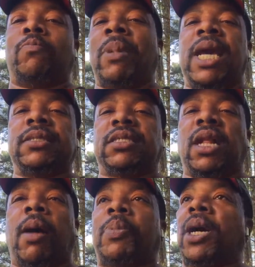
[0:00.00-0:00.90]
Man
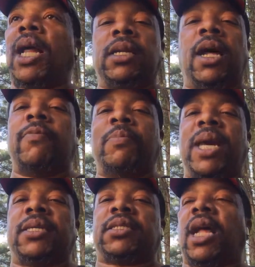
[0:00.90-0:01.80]
stopper. I love
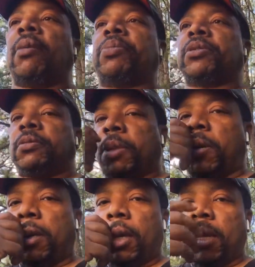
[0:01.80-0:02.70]
man stoppers, bro.